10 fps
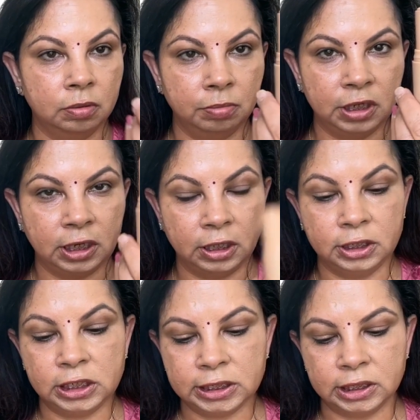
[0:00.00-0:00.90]

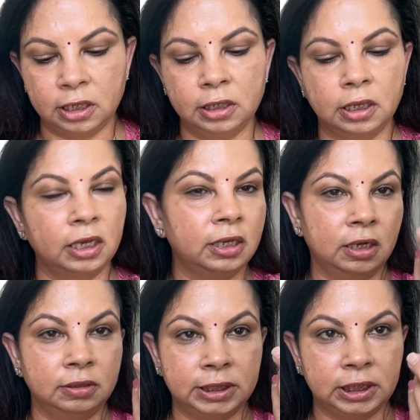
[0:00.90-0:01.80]
Milani stick.
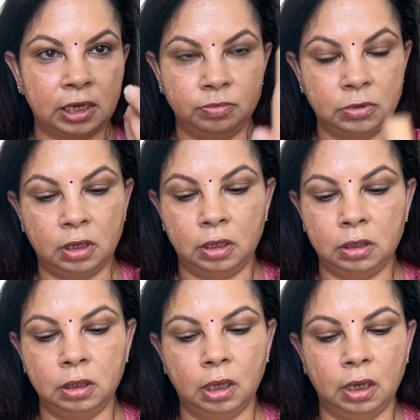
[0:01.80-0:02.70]
Again, same
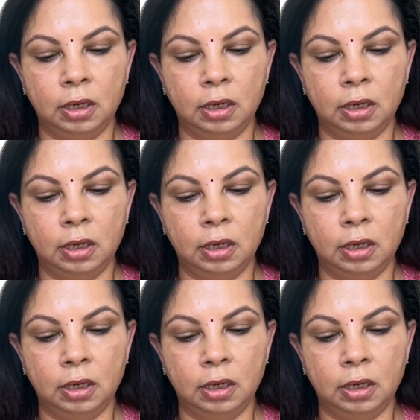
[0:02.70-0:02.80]
thing.